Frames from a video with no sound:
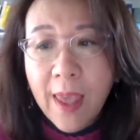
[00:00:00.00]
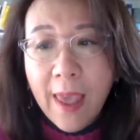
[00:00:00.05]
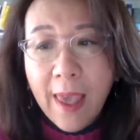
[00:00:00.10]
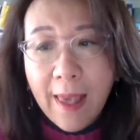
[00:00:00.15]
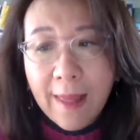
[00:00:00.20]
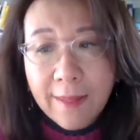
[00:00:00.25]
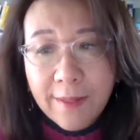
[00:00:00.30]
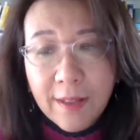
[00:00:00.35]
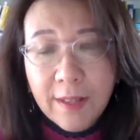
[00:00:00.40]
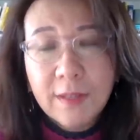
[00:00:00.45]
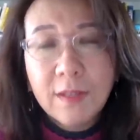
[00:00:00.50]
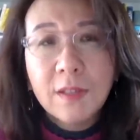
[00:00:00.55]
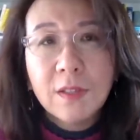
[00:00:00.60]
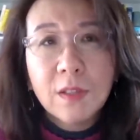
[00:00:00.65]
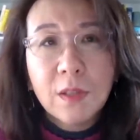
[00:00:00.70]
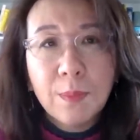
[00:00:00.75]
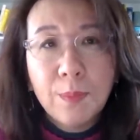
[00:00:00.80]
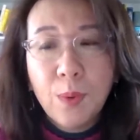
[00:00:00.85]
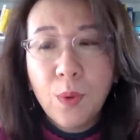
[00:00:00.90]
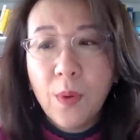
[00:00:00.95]
And this is
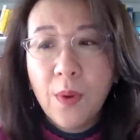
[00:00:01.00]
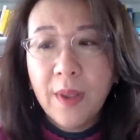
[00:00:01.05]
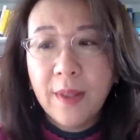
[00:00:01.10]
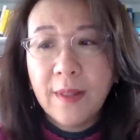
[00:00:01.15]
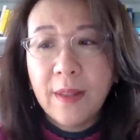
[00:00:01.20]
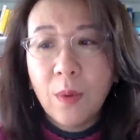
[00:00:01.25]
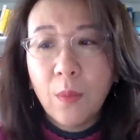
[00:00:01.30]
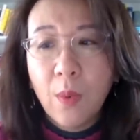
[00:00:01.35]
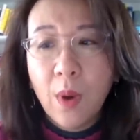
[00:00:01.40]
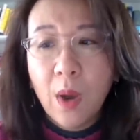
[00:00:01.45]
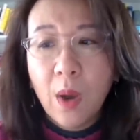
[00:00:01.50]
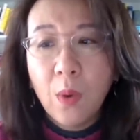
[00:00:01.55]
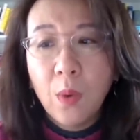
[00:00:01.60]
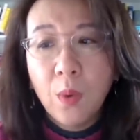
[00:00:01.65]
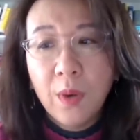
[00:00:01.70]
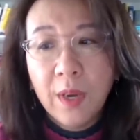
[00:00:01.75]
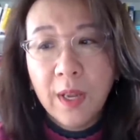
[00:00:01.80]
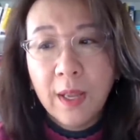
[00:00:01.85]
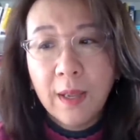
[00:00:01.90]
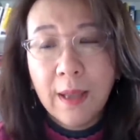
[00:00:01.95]
the point that Wang
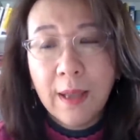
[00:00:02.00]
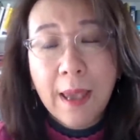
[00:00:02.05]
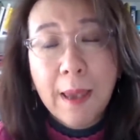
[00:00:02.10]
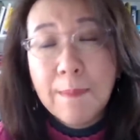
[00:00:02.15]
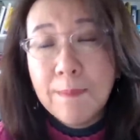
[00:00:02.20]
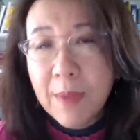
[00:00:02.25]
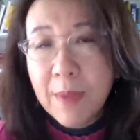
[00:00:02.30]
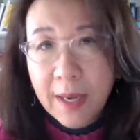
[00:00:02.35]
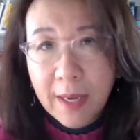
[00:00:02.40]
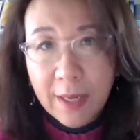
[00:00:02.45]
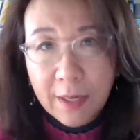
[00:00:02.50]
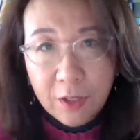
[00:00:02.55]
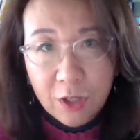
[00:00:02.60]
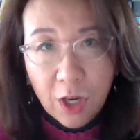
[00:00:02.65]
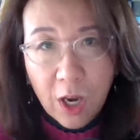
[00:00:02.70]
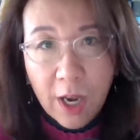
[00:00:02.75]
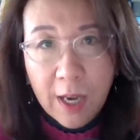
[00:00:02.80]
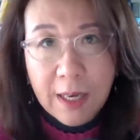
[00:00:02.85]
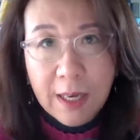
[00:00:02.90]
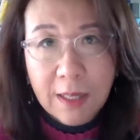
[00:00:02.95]
Huning and many
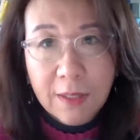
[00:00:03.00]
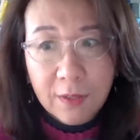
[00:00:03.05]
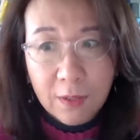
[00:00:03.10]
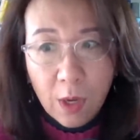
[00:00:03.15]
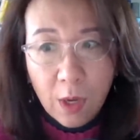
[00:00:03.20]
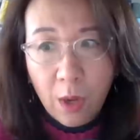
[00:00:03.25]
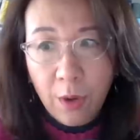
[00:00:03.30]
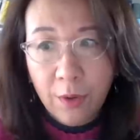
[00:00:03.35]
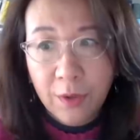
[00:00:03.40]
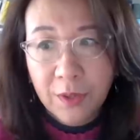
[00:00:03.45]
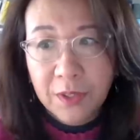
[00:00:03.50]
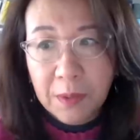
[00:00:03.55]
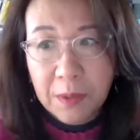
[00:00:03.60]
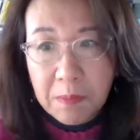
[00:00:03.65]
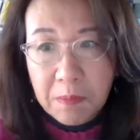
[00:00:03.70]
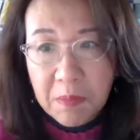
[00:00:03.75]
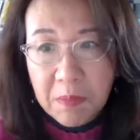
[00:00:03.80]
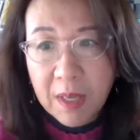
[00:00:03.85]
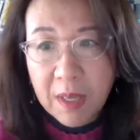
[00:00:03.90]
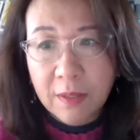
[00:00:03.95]
Chinese scholars
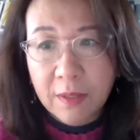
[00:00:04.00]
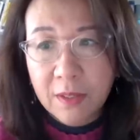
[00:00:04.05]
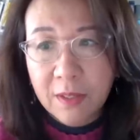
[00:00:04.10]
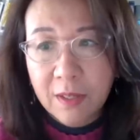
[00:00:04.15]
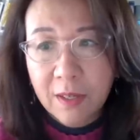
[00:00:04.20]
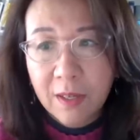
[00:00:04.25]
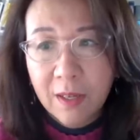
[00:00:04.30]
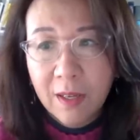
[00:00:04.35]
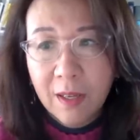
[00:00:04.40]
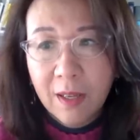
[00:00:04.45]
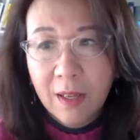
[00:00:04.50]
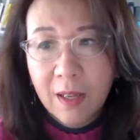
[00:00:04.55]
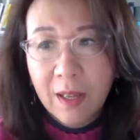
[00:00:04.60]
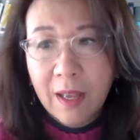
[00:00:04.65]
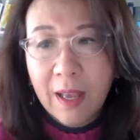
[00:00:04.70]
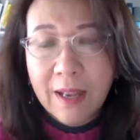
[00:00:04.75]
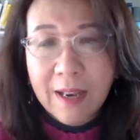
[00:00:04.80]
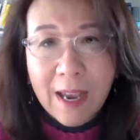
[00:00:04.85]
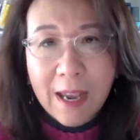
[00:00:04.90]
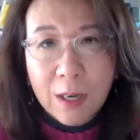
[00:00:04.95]
missed.
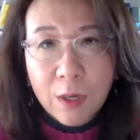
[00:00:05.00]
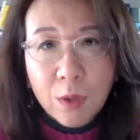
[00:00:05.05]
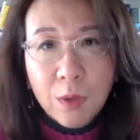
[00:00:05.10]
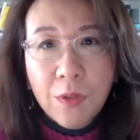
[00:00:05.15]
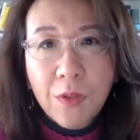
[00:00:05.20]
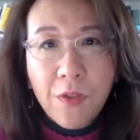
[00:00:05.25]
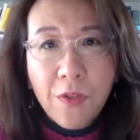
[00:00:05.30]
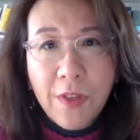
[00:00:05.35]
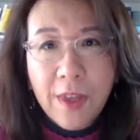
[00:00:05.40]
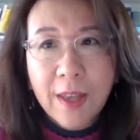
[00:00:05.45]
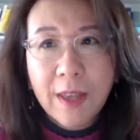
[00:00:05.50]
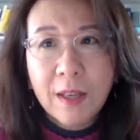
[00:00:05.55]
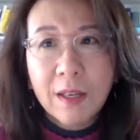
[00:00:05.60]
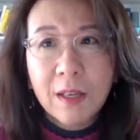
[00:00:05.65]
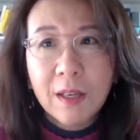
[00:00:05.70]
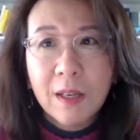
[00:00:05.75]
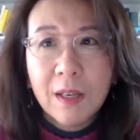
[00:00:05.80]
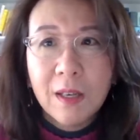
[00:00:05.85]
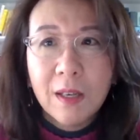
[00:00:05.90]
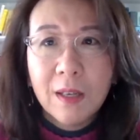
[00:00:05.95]
And I don't think
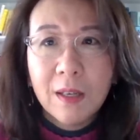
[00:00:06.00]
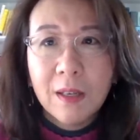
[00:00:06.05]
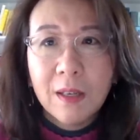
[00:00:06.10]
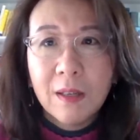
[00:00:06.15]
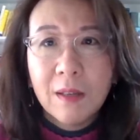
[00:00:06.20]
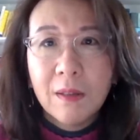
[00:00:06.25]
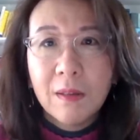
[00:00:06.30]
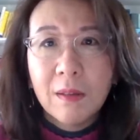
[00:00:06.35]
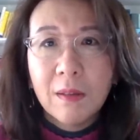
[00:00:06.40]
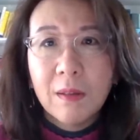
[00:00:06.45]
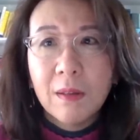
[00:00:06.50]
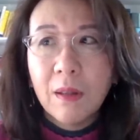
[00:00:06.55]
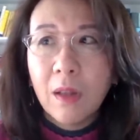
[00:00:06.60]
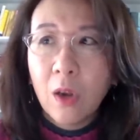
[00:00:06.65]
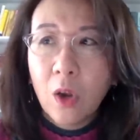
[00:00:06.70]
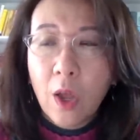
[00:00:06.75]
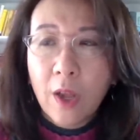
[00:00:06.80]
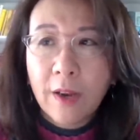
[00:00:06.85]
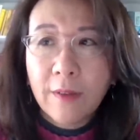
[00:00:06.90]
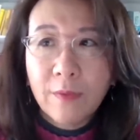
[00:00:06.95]
a
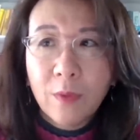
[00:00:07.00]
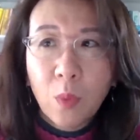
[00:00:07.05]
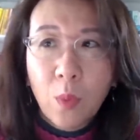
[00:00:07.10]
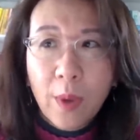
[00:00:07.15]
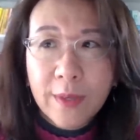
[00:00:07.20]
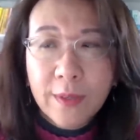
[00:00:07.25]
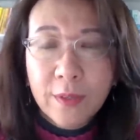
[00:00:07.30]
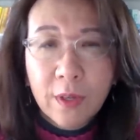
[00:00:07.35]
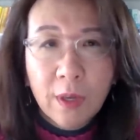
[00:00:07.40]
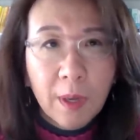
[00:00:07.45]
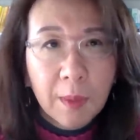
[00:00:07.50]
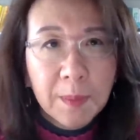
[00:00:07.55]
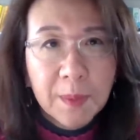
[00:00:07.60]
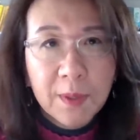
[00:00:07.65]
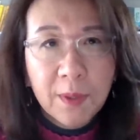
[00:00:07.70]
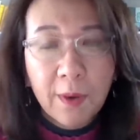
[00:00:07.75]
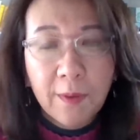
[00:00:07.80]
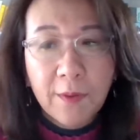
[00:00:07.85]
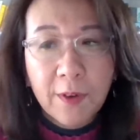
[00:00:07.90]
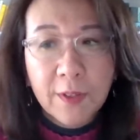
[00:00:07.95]
lot of the Western
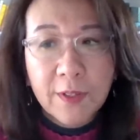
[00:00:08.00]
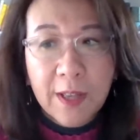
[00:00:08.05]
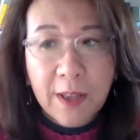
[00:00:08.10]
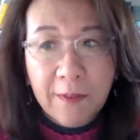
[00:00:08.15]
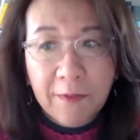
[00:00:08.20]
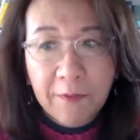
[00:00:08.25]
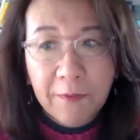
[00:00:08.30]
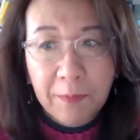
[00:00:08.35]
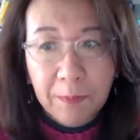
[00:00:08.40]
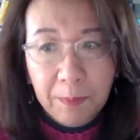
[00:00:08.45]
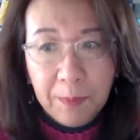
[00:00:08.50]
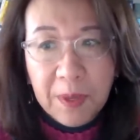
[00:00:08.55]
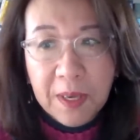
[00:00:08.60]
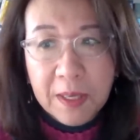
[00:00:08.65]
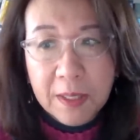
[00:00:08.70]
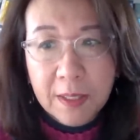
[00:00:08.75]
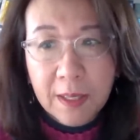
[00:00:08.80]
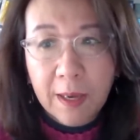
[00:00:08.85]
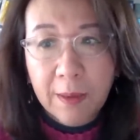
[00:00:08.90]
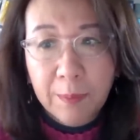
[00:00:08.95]
observers have
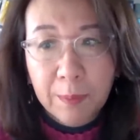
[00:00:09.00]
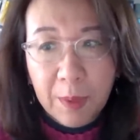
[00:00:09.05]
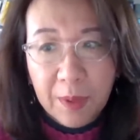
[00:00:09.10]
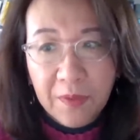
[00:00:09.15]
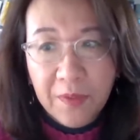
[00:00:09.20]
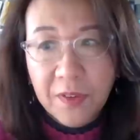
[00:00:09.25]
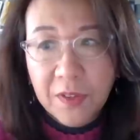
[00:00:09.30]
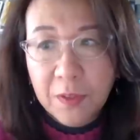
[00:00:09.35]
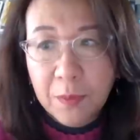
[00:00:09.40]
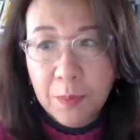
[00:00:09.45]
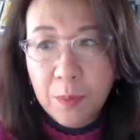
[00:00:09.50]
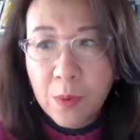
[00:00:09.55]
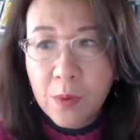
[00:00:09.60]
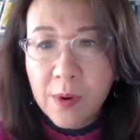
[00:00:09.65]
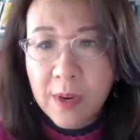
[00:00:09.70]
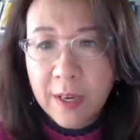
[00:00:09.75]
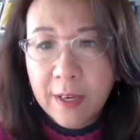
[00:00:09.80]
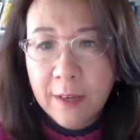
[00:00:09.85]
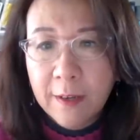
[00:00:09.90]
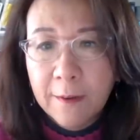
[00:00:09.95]
picked up this
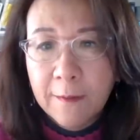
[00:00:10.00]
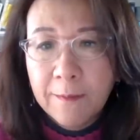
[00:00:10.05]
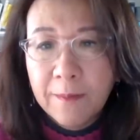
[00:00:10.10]
point.